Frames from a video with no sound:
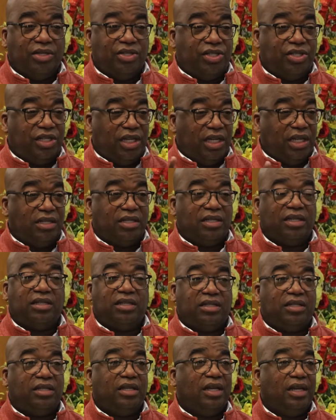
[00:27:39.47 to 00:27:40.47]

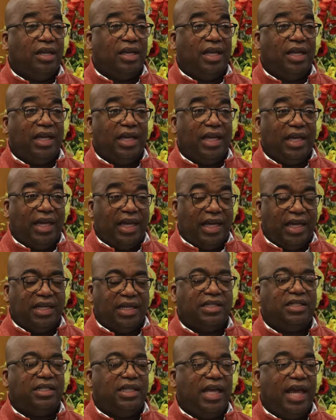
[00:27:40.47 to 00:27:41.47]
Jesus
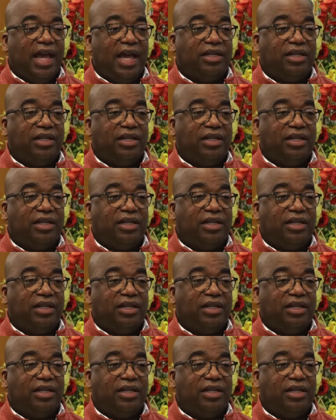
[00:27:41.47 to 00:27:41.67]
is the